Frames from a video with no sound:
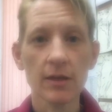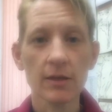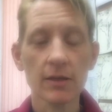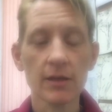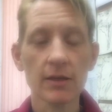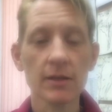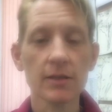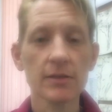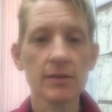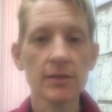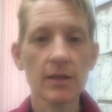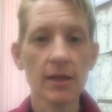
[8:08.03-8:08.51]

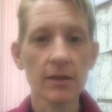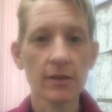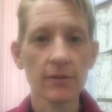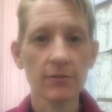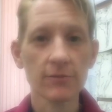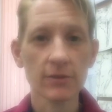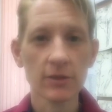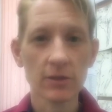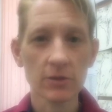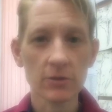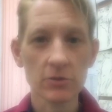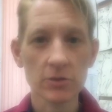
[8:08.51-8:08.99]
these
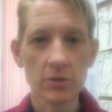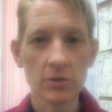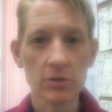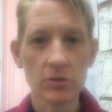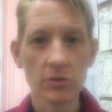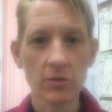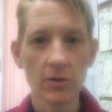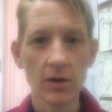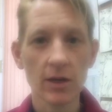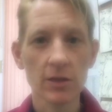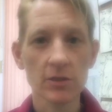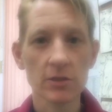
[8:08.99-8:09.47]
native diggers and
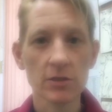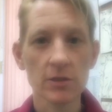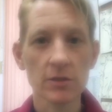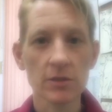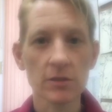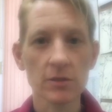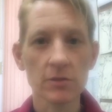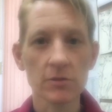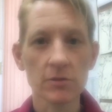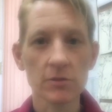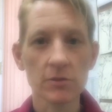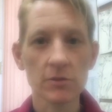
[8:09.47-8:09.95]

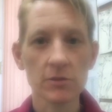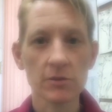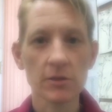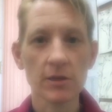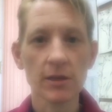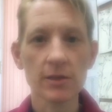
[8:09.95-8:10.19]
scratchers